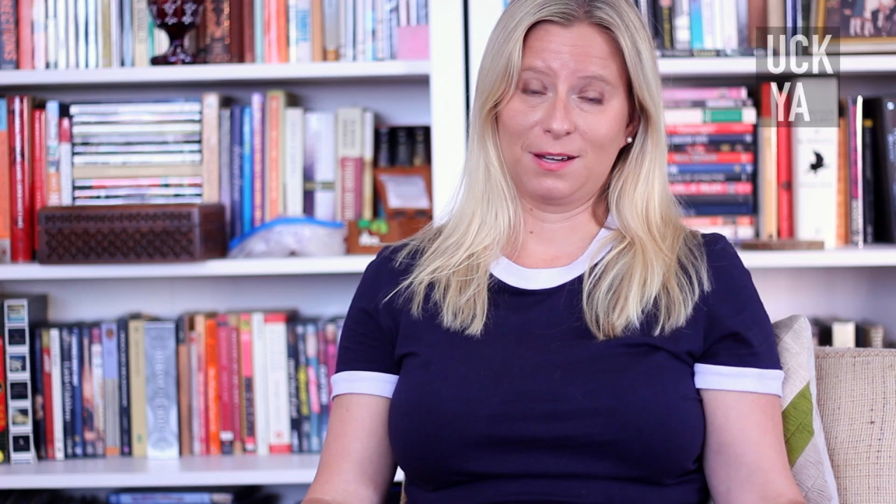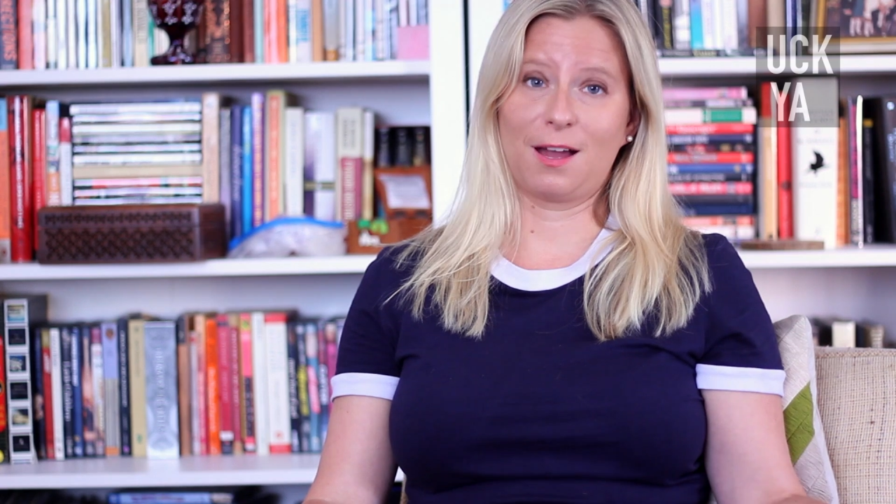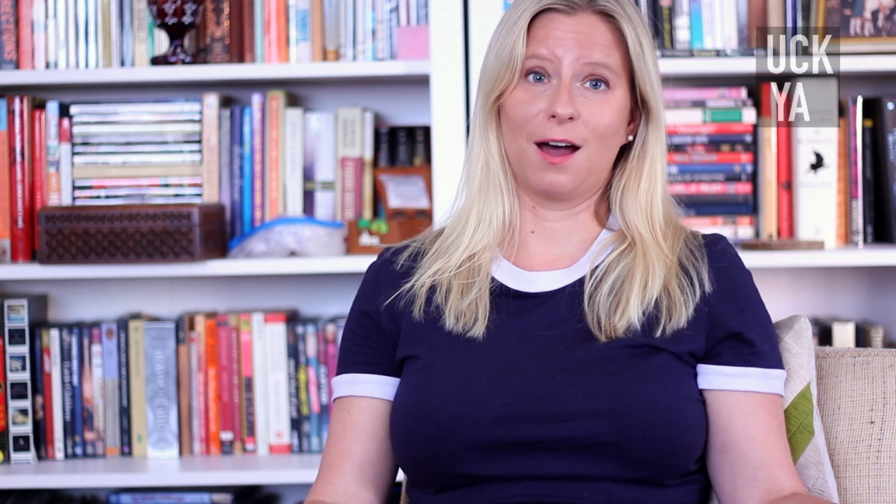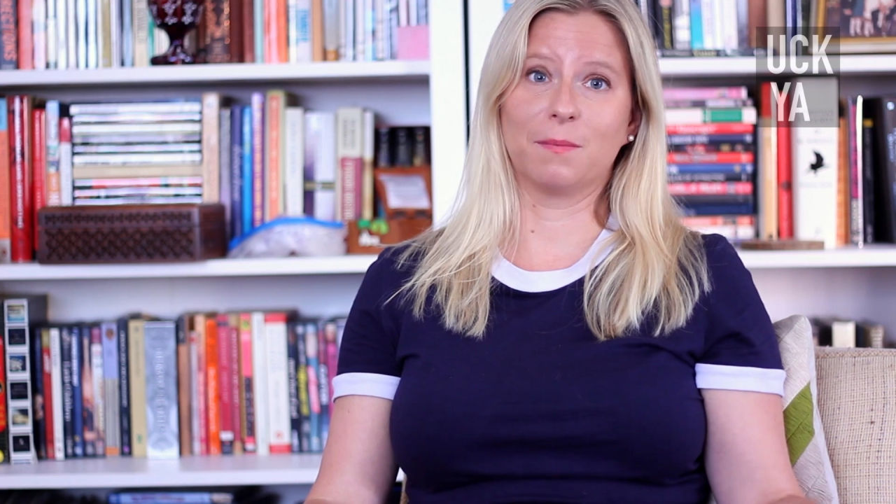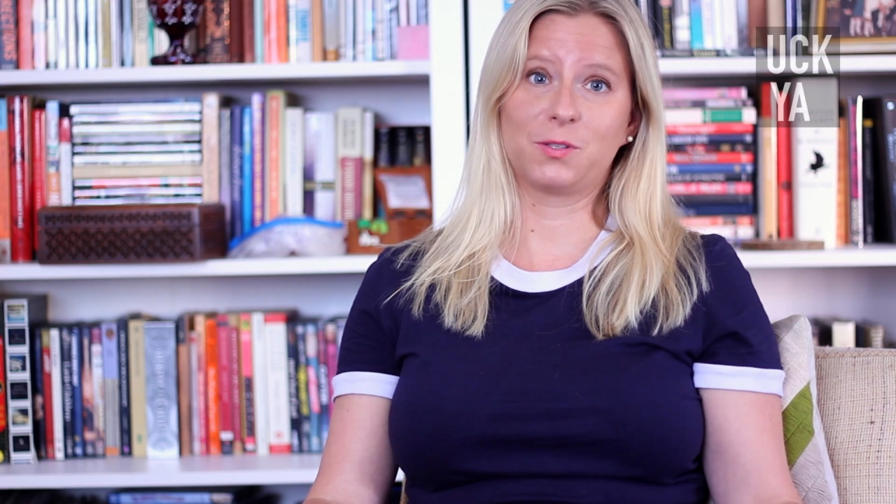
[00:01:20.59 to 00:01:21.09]

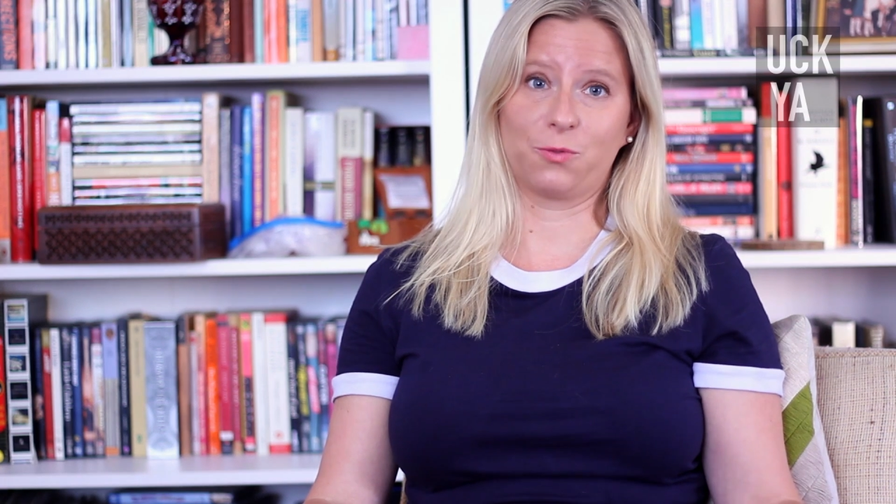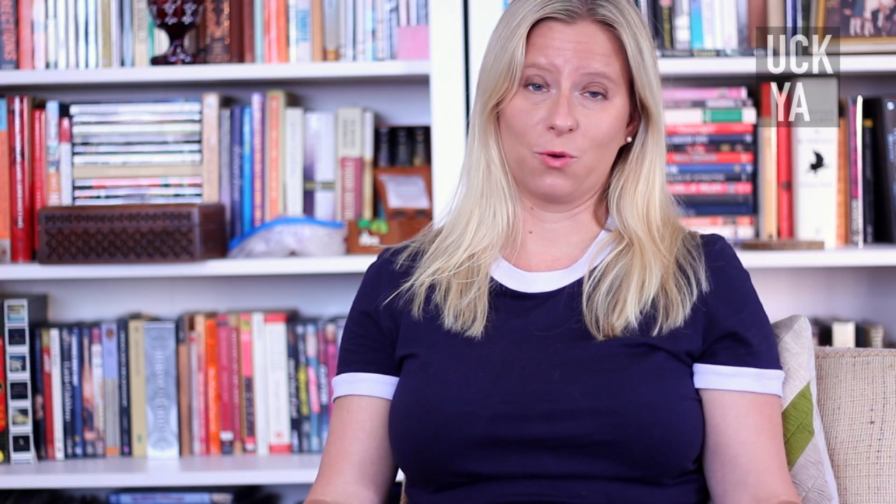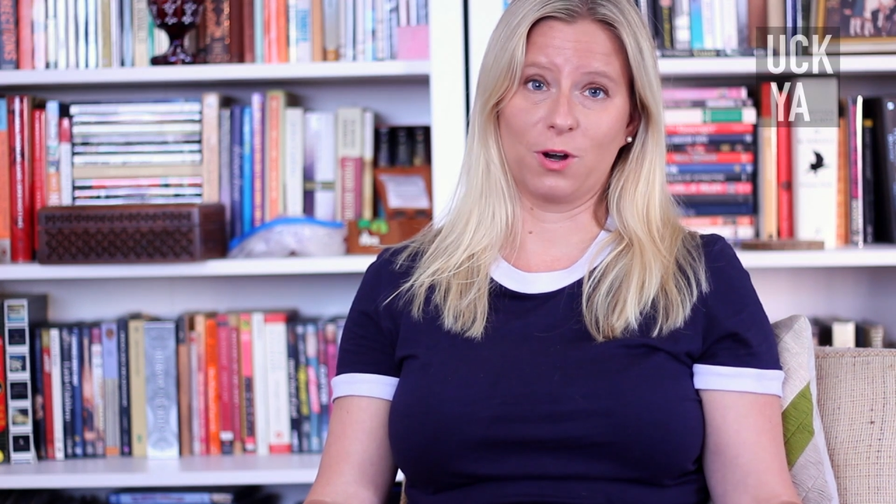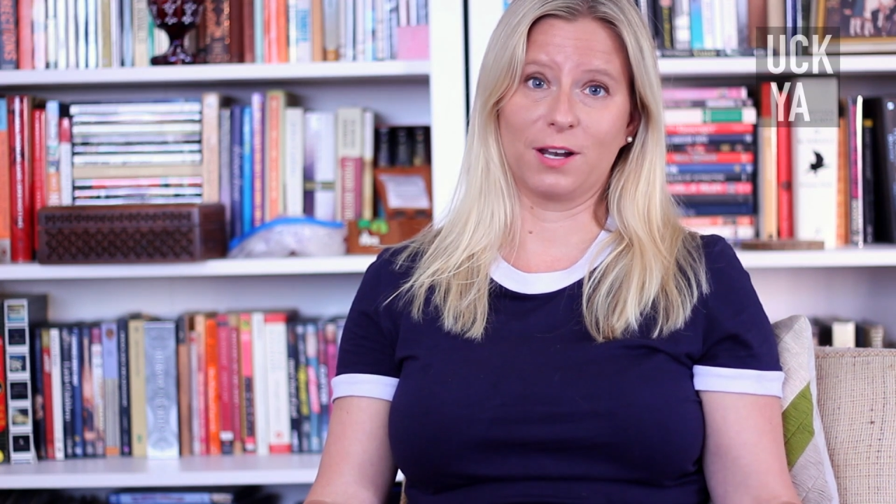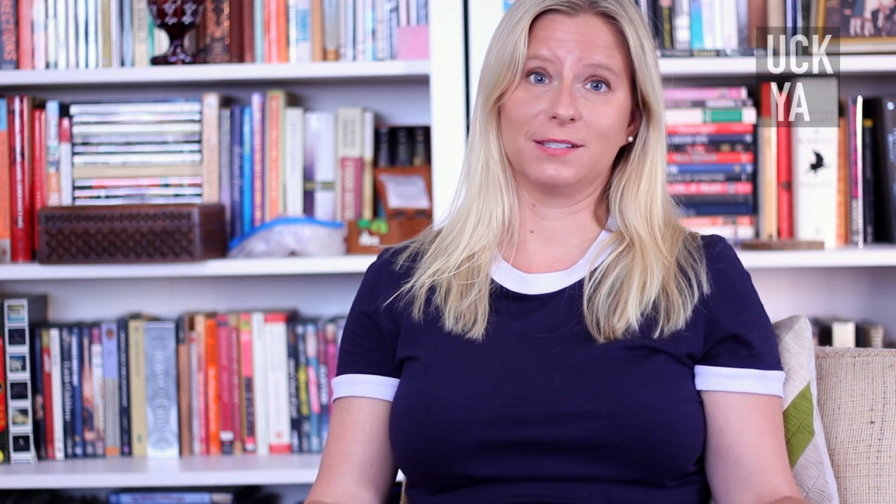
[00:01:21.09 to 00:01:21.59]
comes
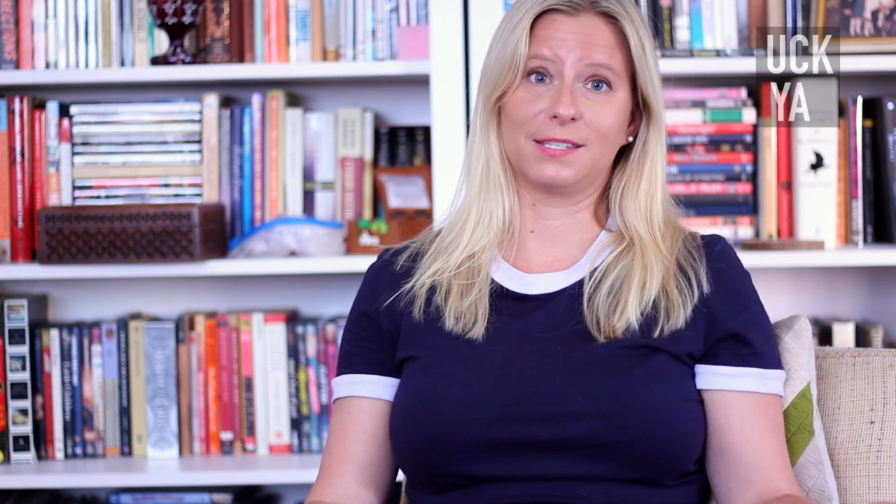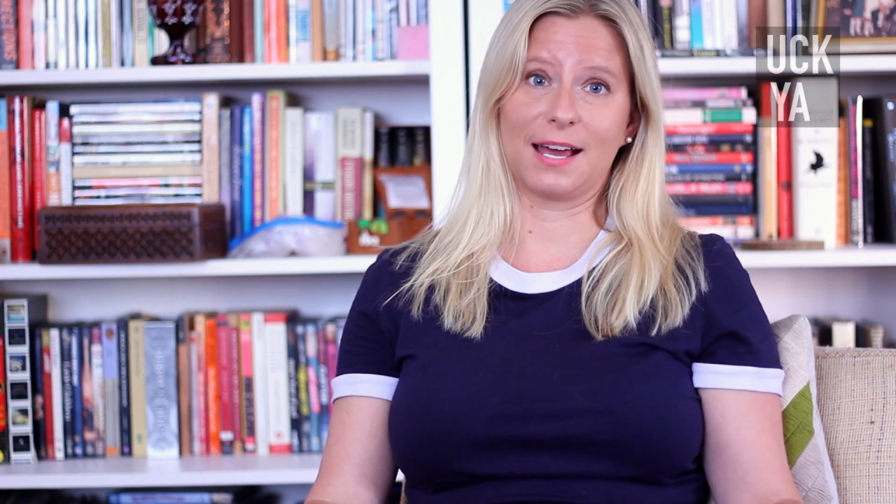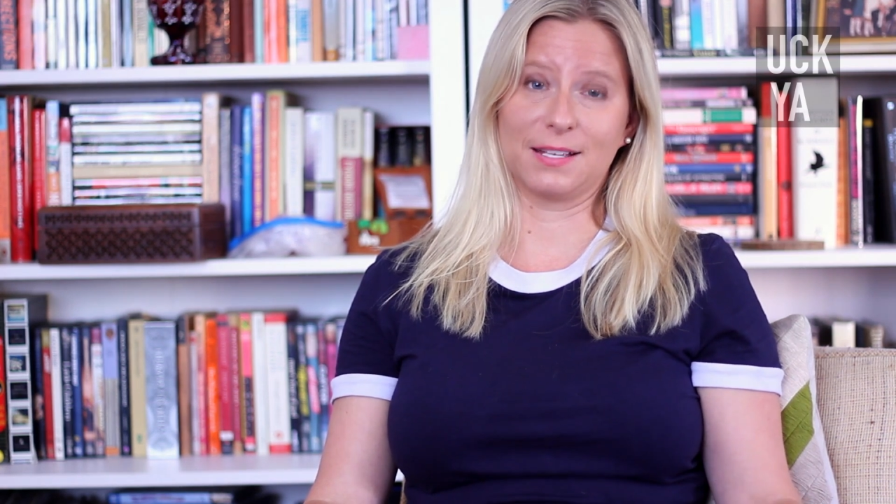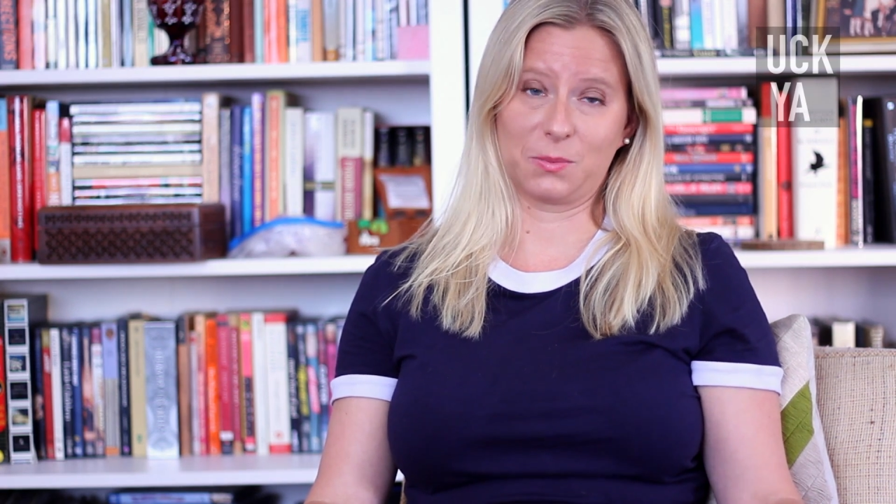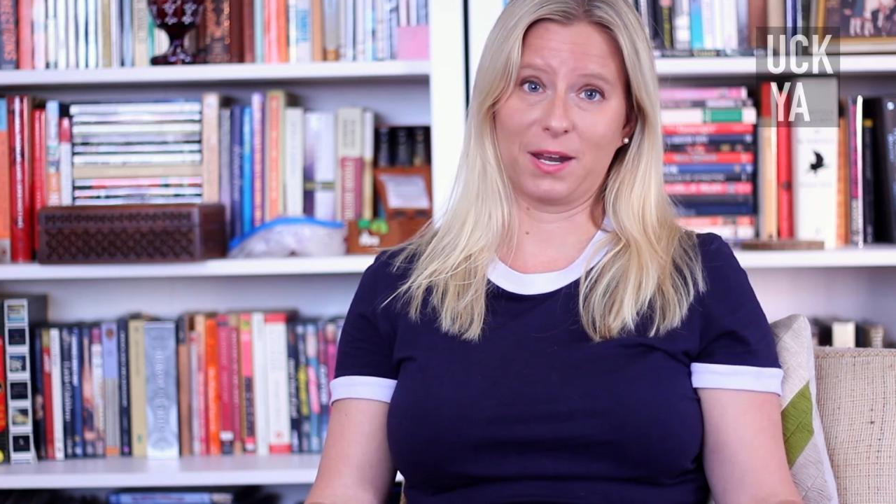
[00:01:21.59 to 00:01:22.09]
forward and
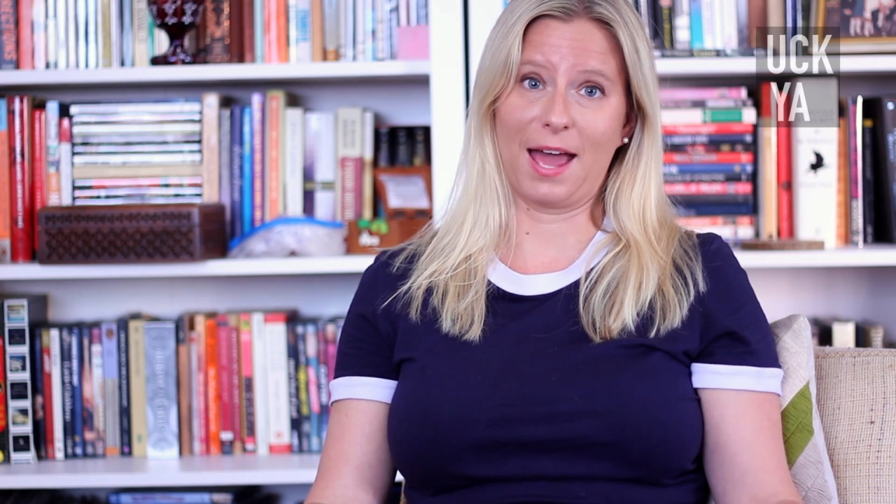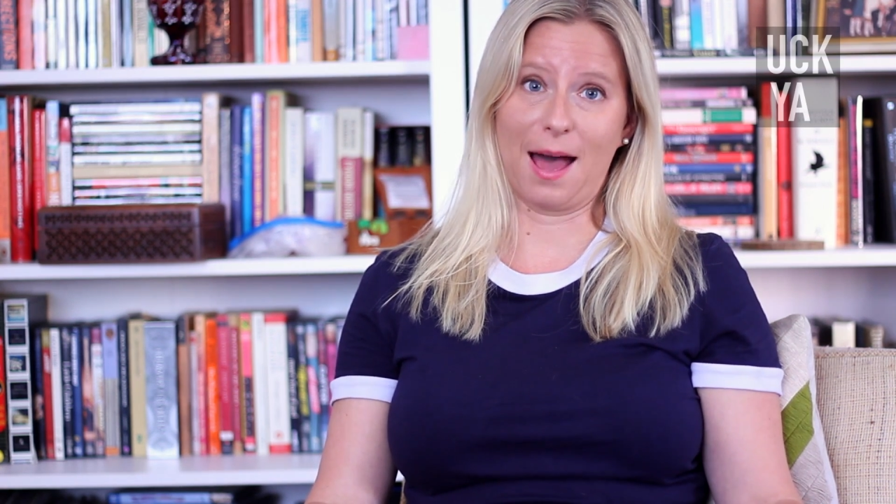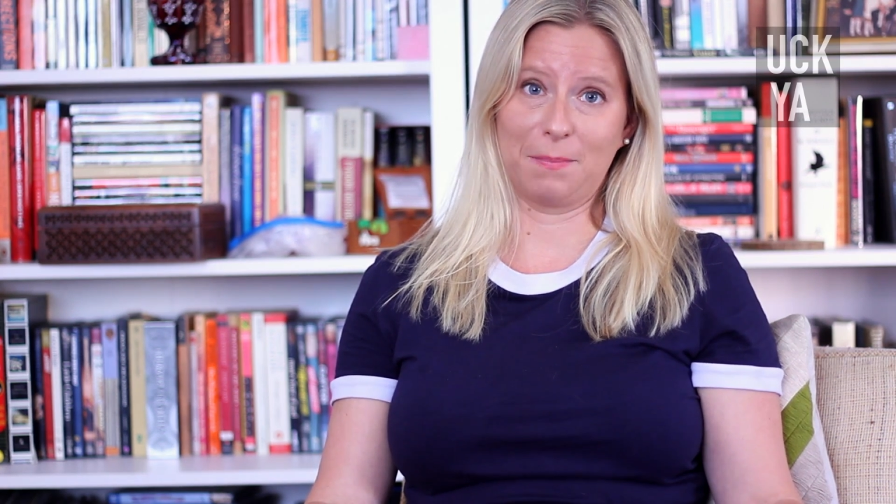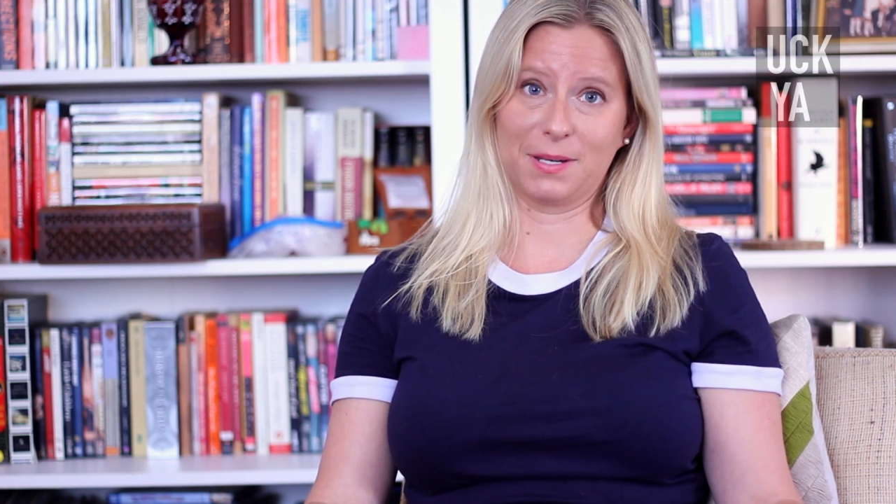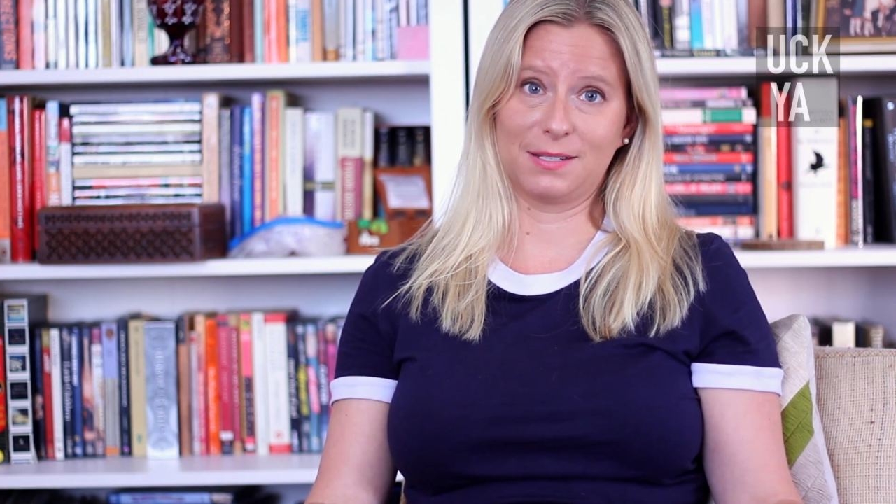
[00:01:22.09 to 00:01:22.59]
says what
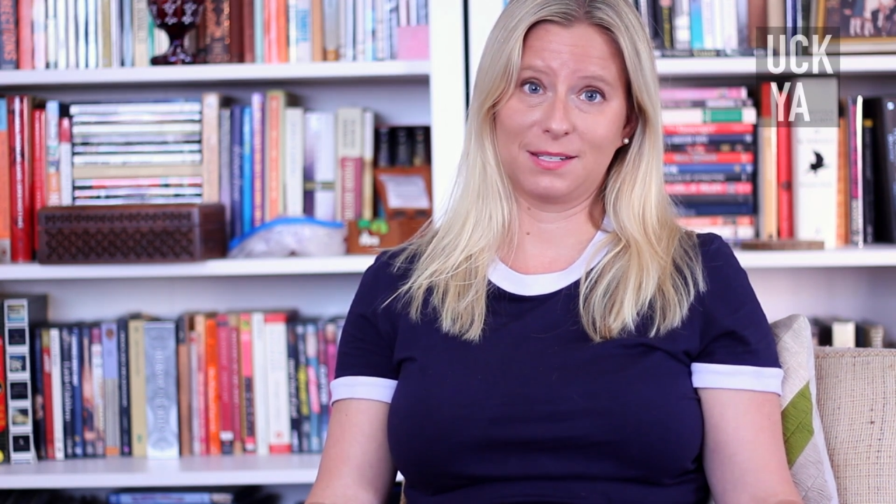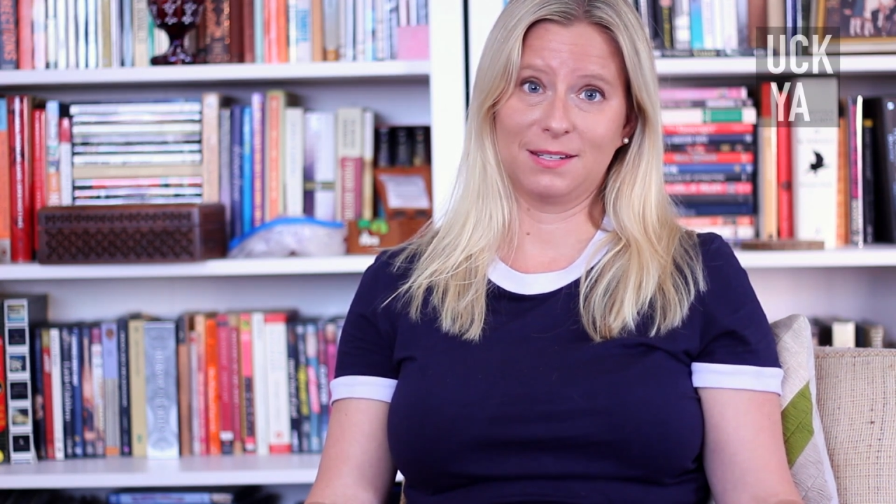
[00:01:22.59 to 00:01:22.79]
happened.